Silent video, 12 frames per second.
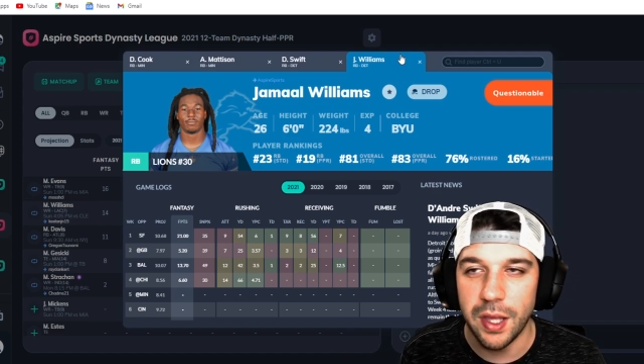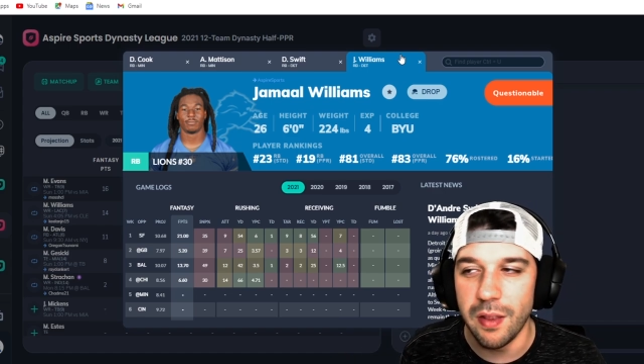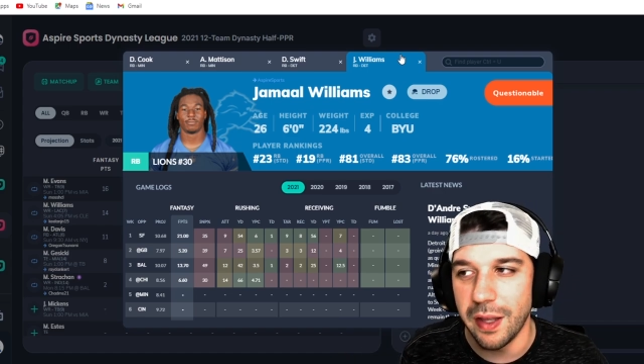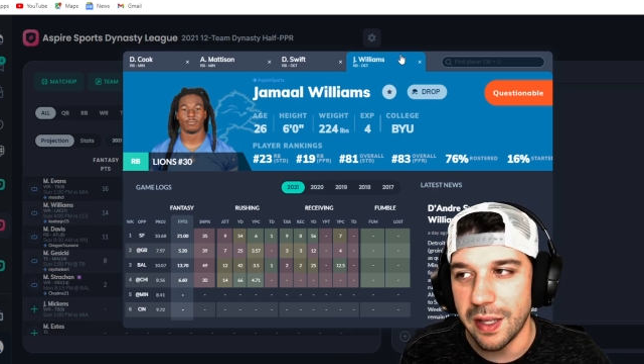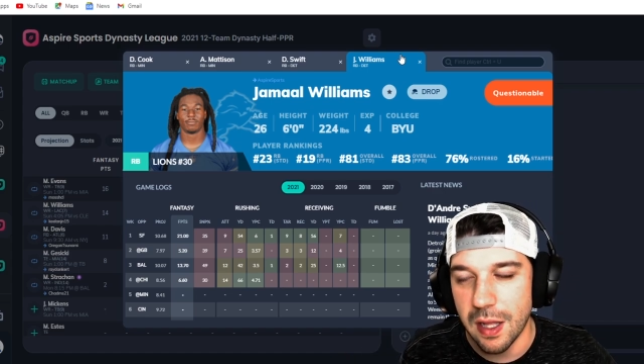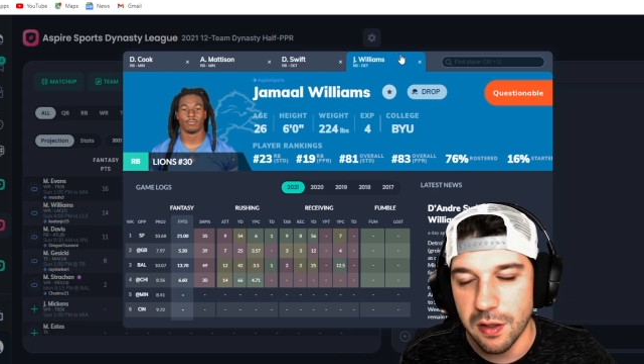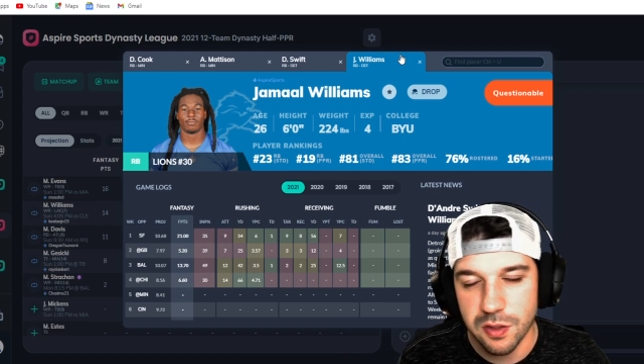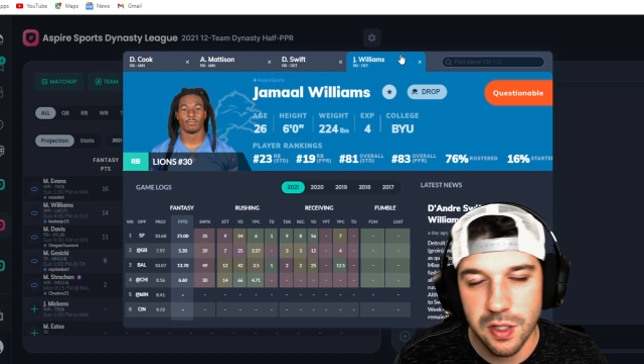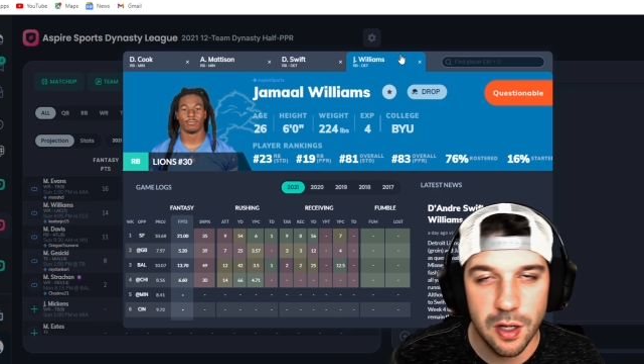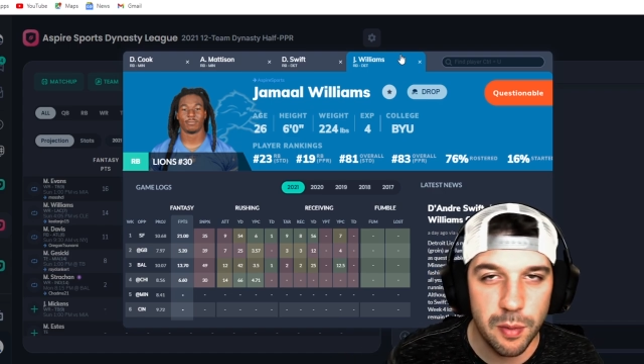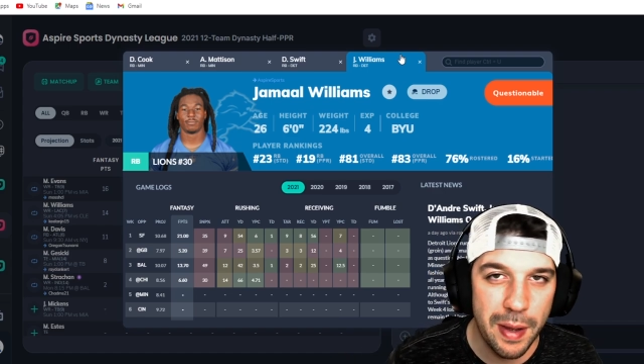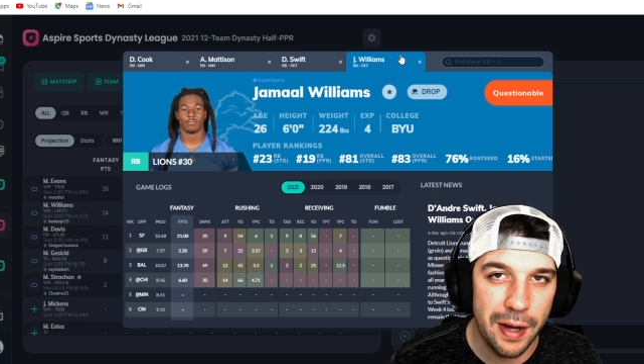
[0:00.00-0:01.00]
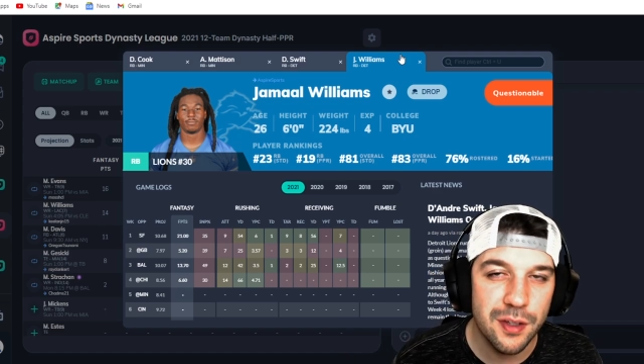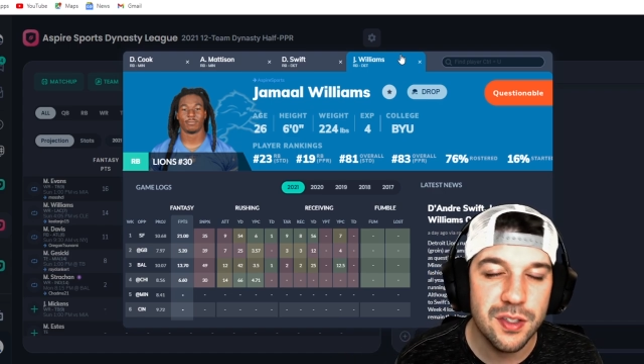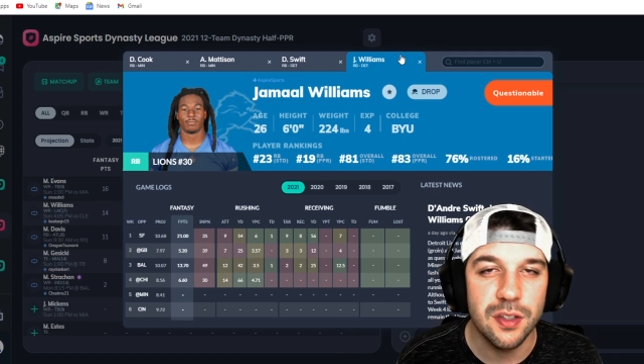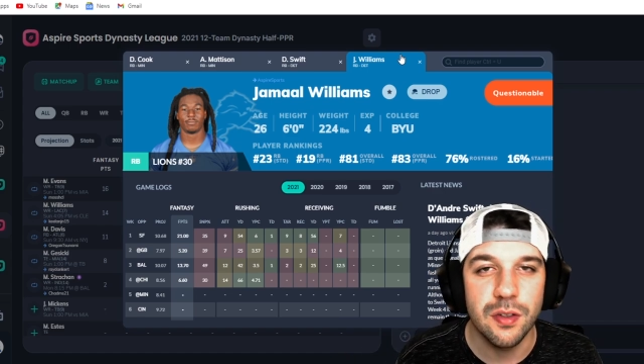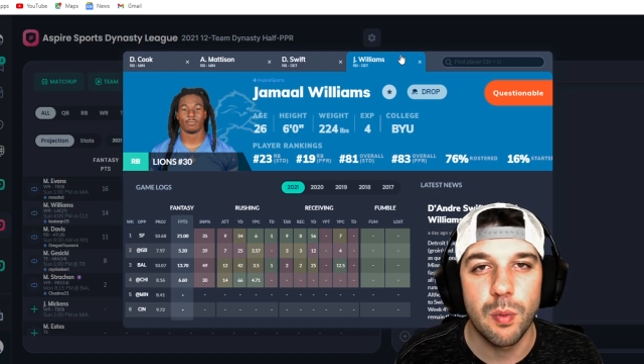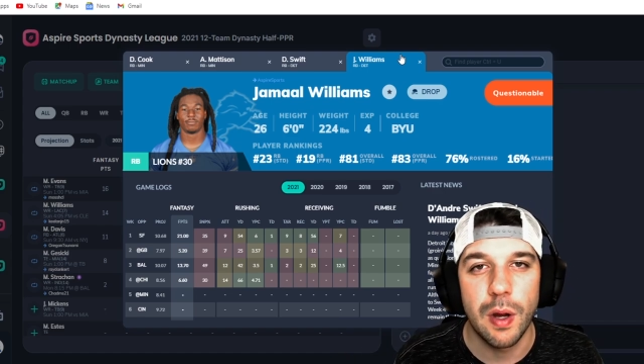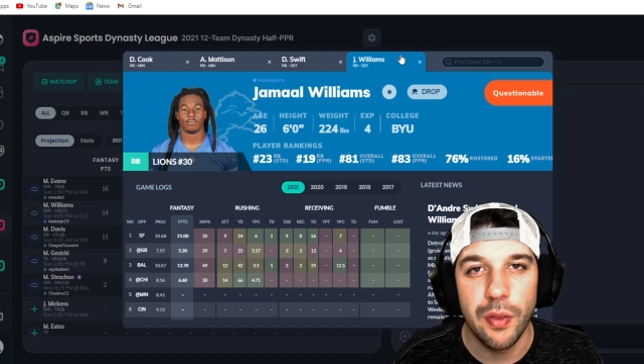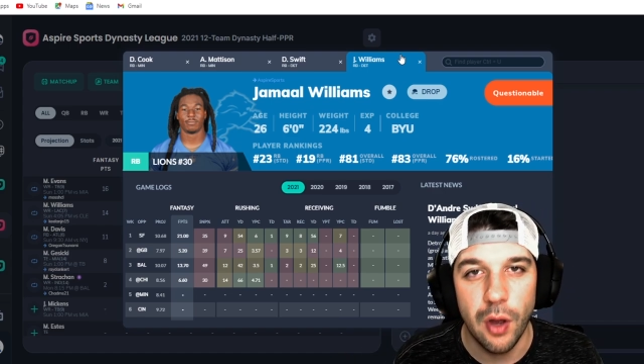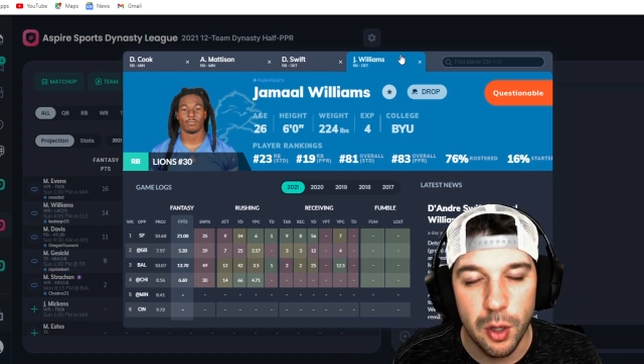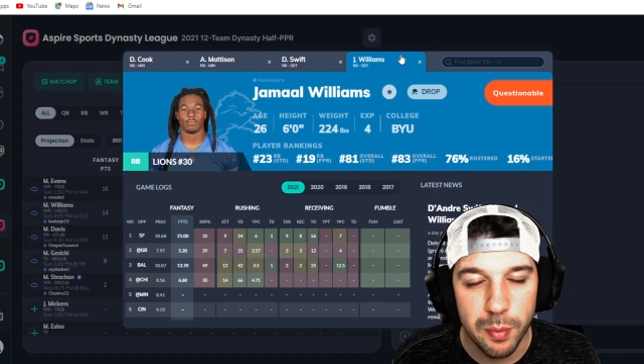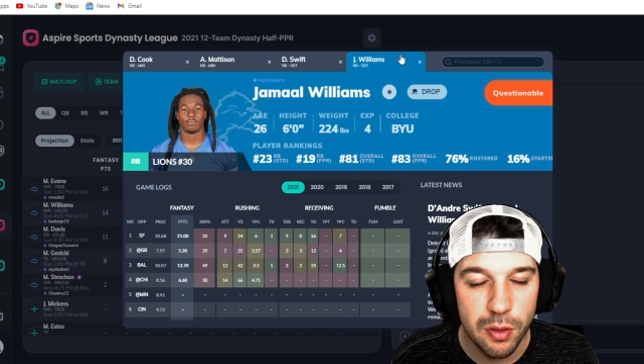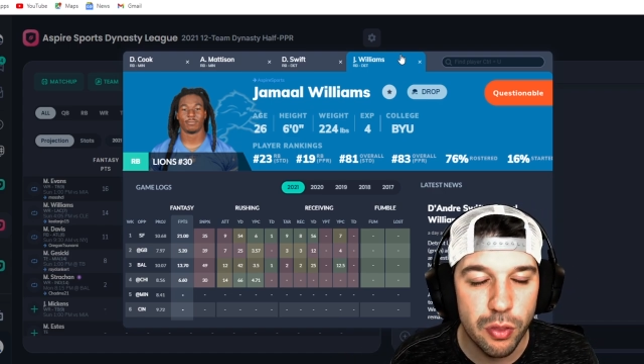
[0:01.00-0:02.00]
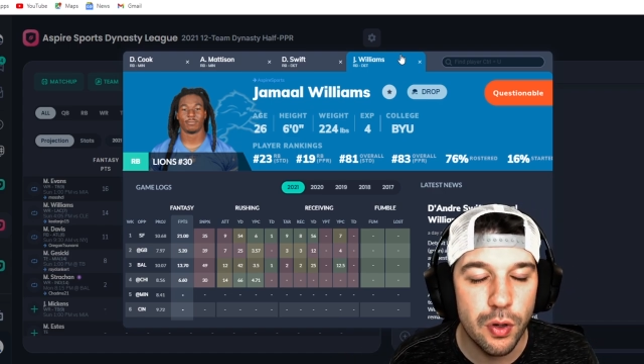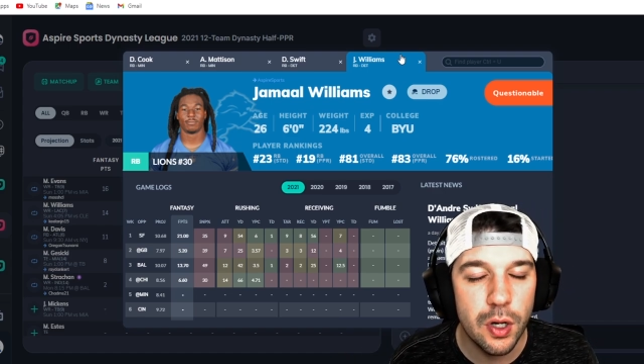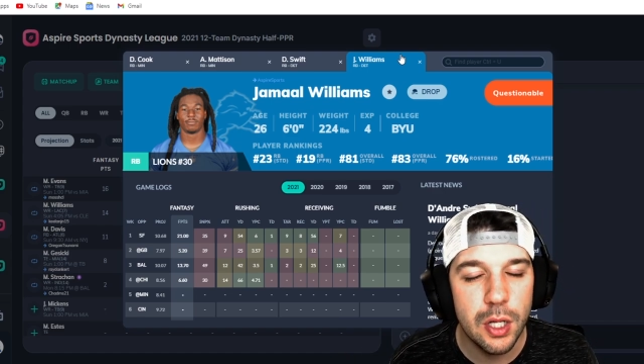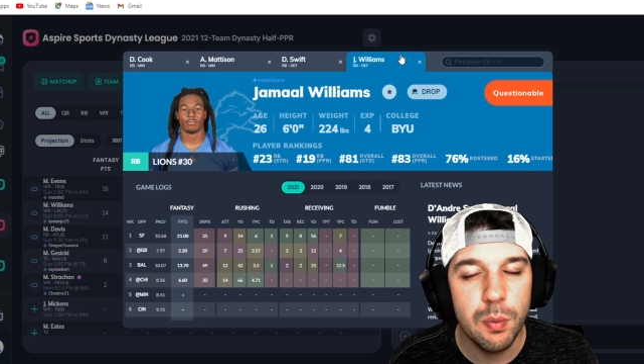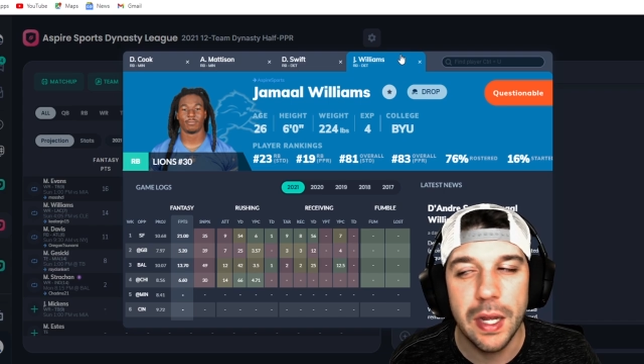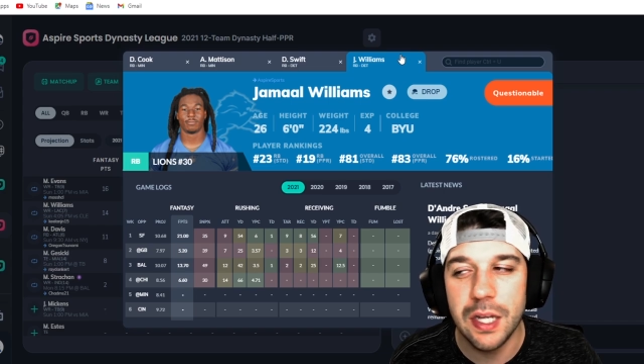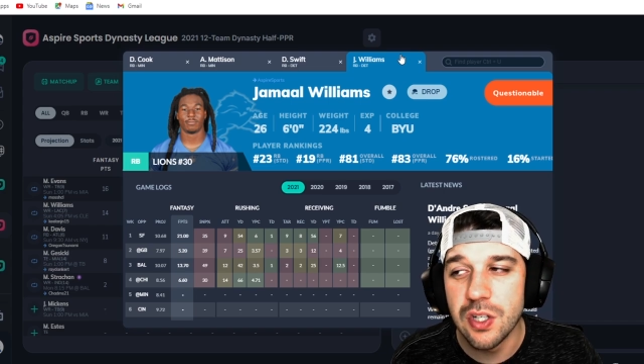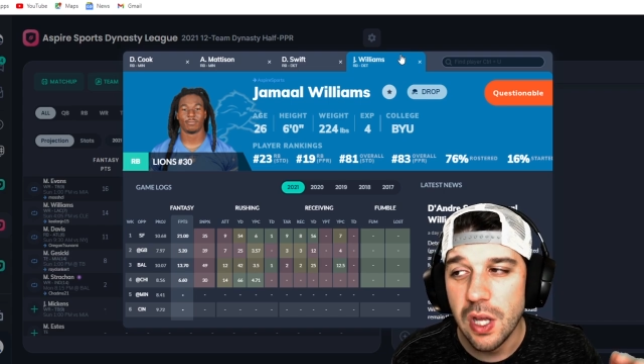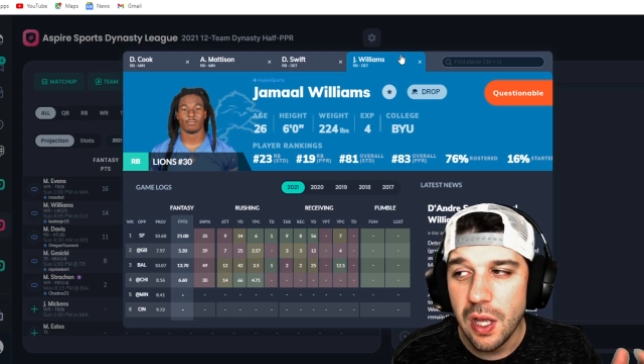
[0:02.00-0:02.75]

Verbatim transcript: like Alexander Mattison's around the RB 30 range,